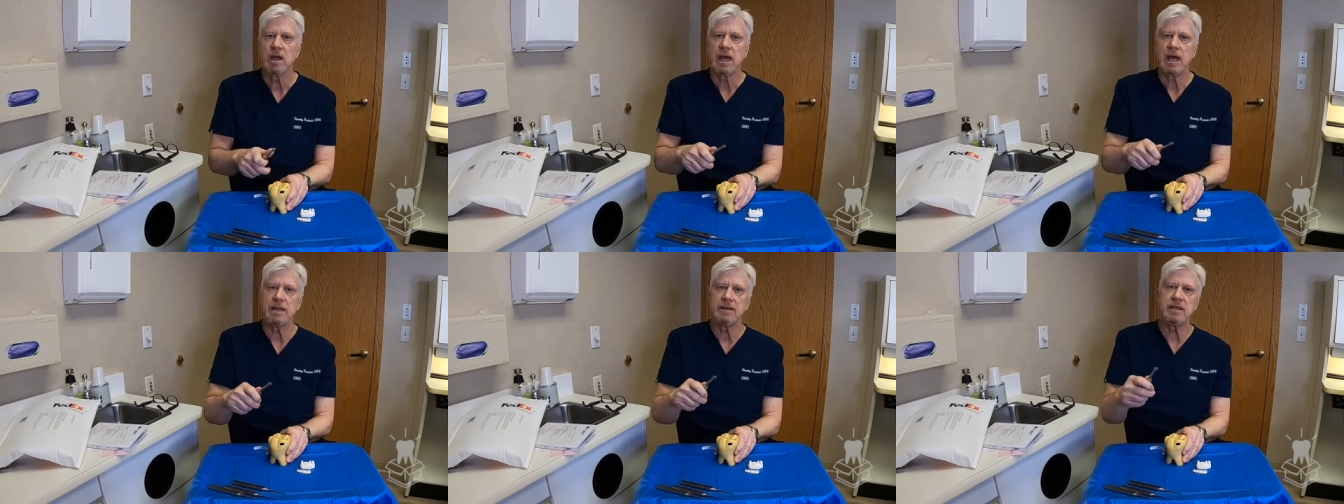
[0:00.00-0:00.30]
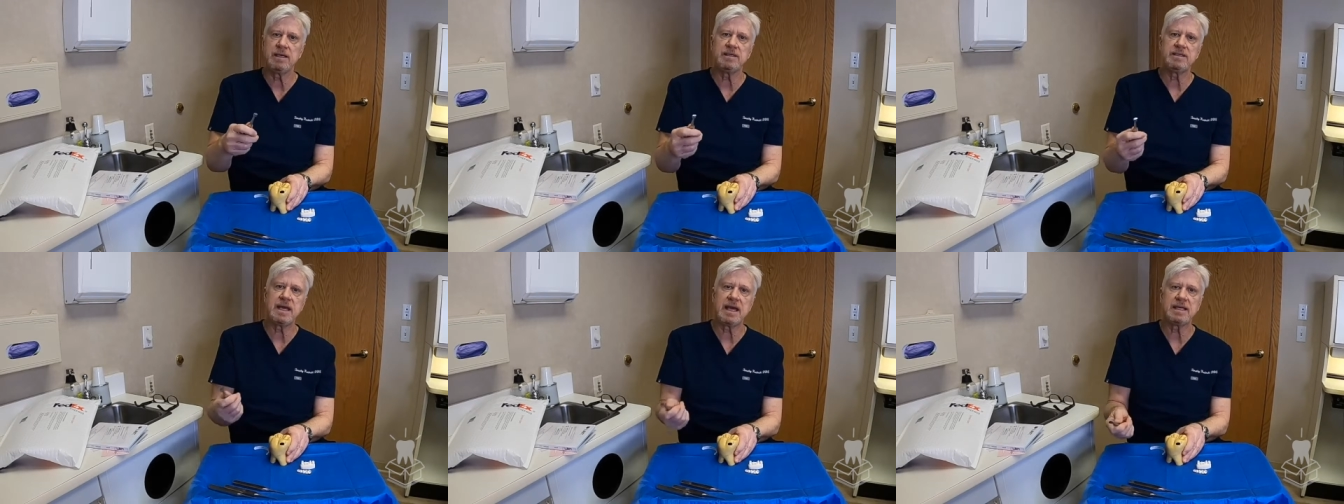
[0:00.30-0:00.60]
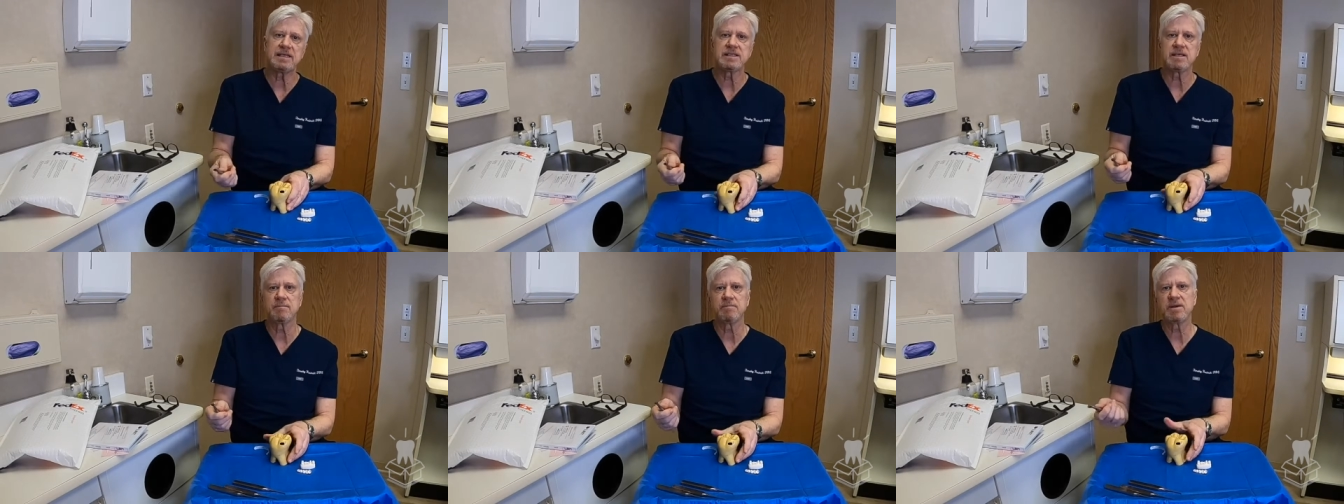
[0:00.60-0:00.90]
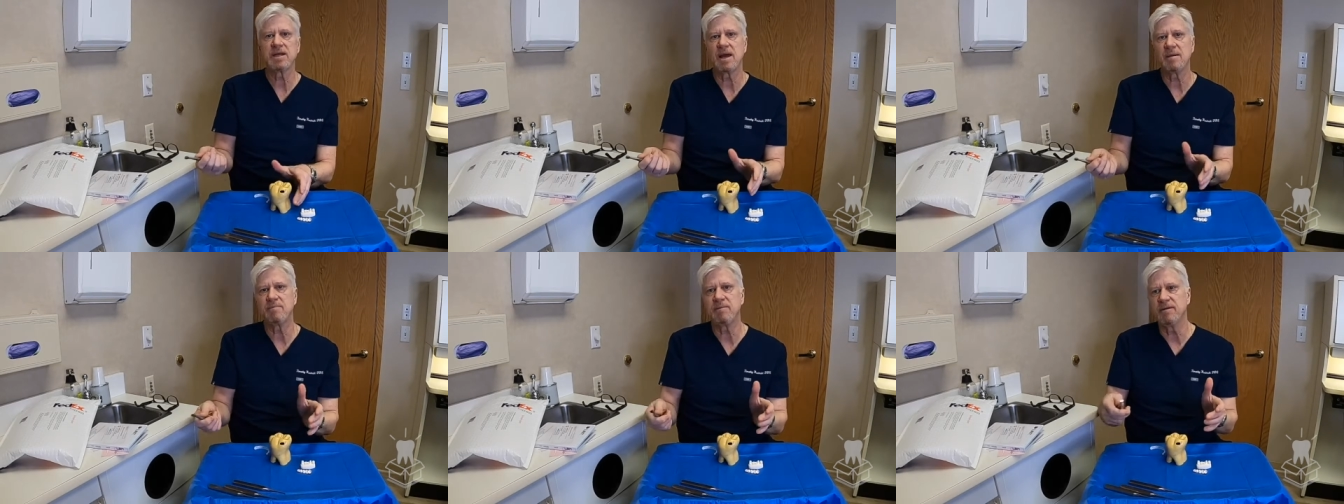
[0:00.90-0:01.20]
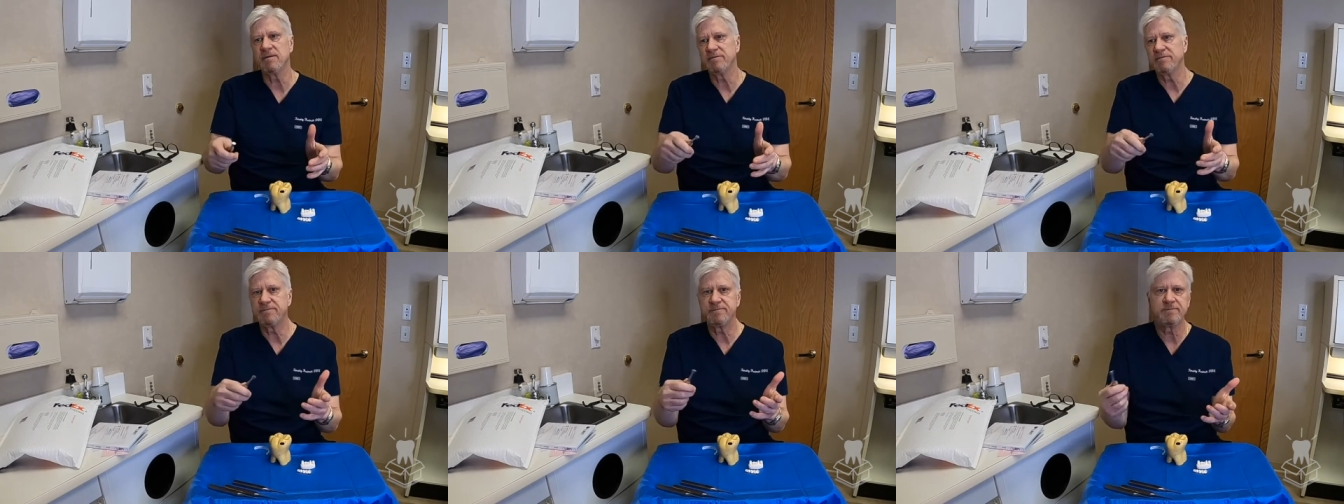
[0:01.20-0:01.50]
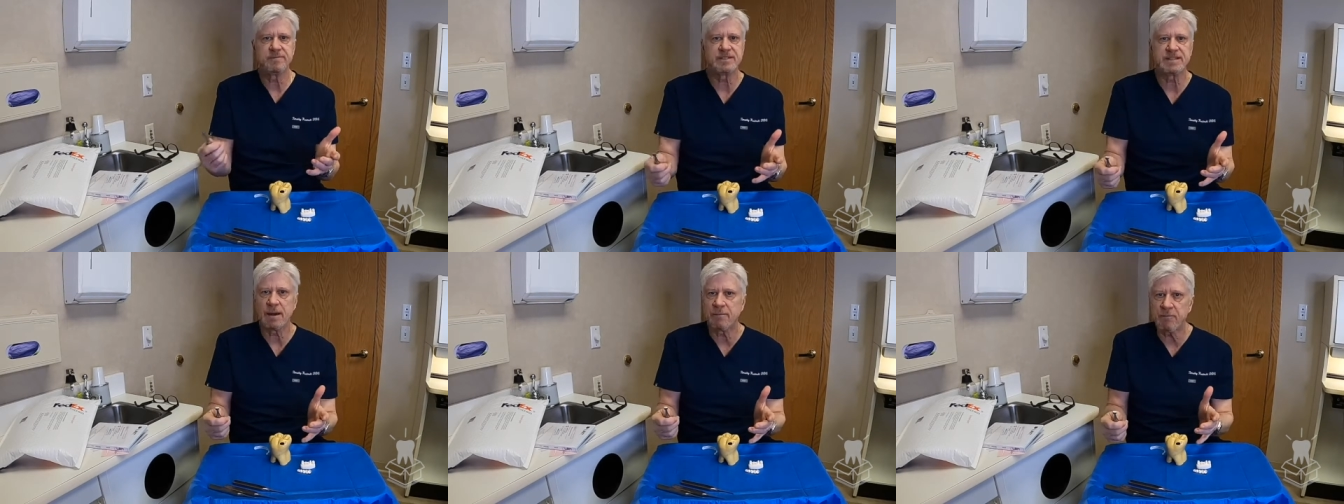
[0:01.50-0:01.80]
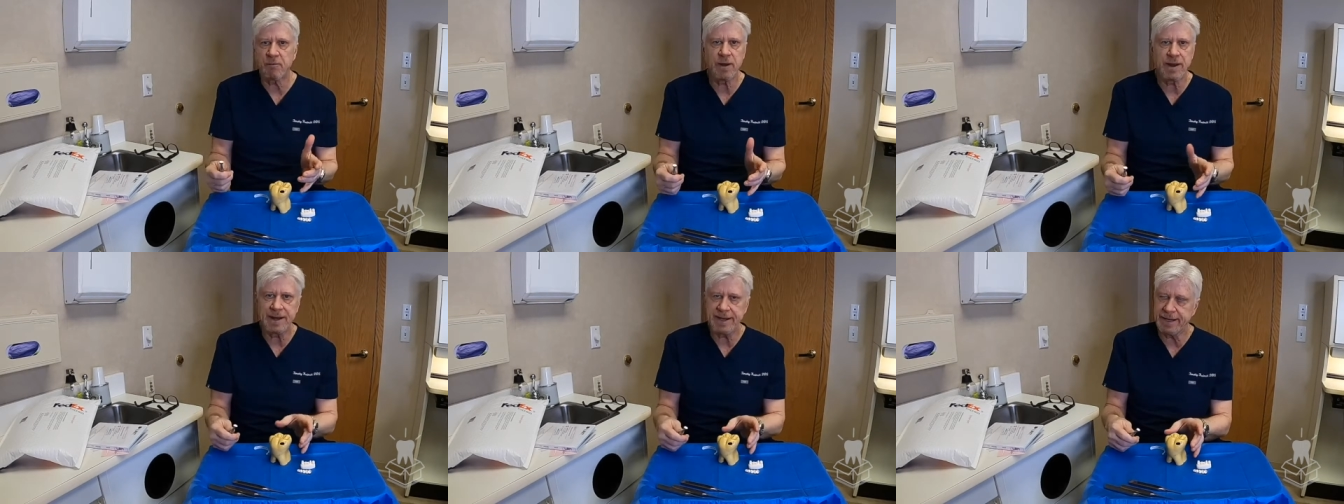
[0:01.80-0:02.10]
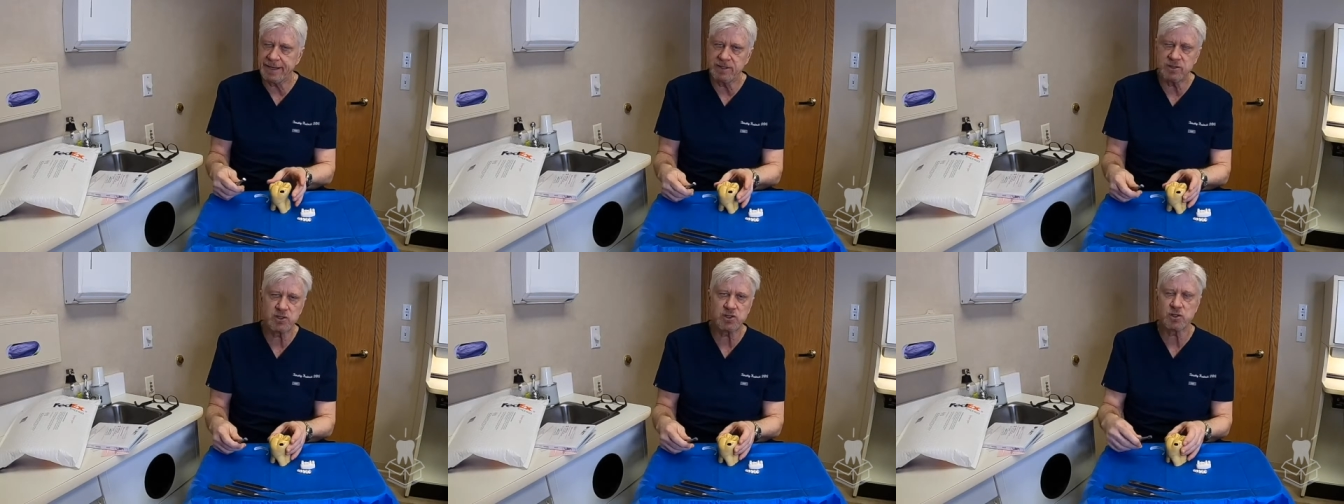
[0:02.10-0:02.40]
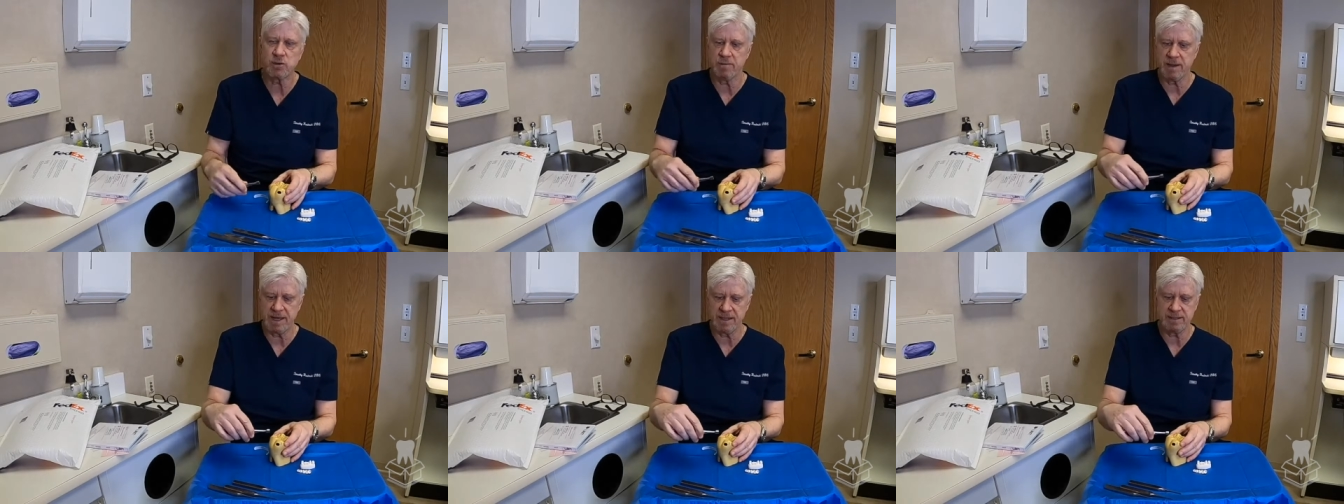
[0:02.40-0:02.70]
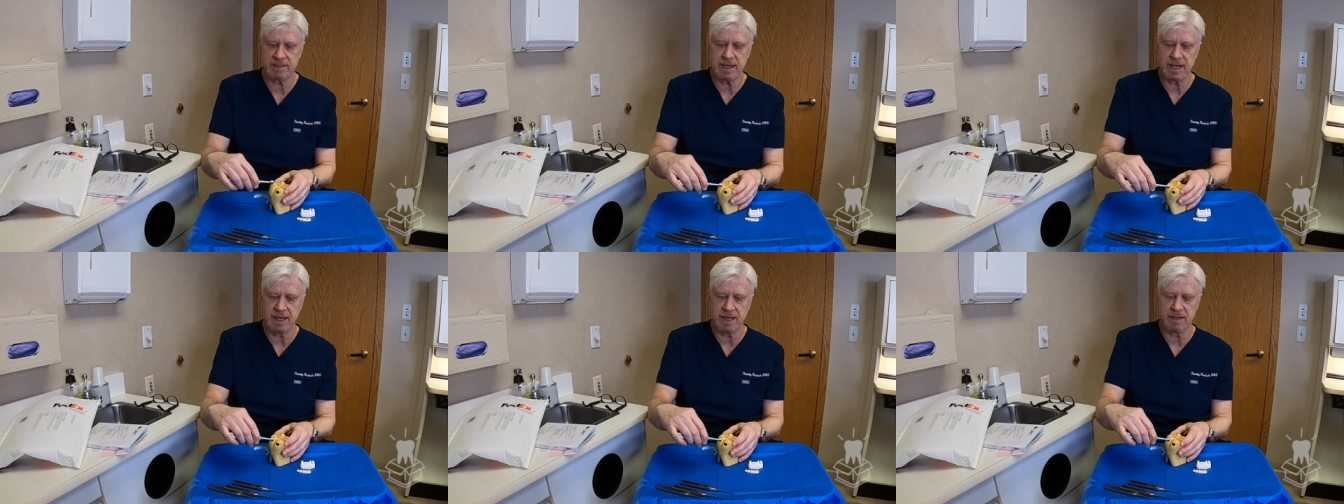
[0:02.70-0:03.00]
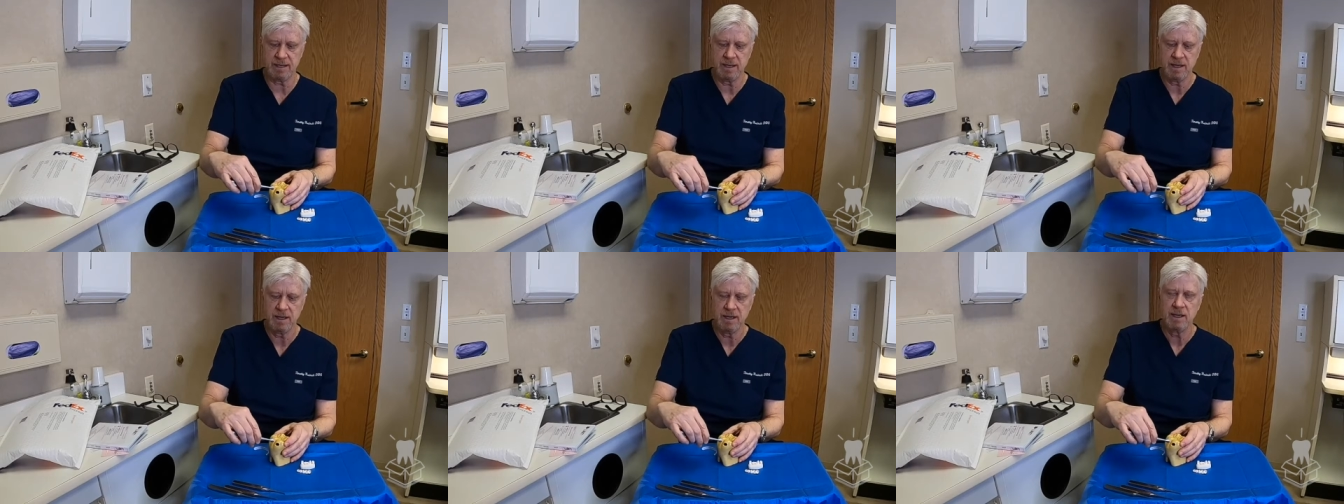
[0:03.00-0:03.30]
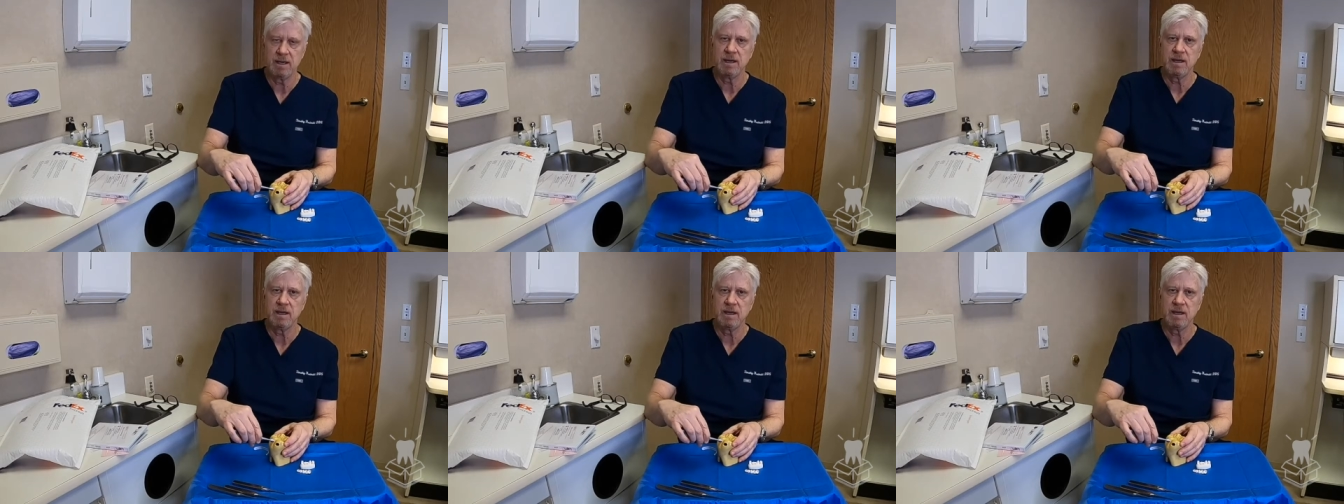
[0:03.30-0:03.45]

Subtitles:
and then take some type of separating instrument and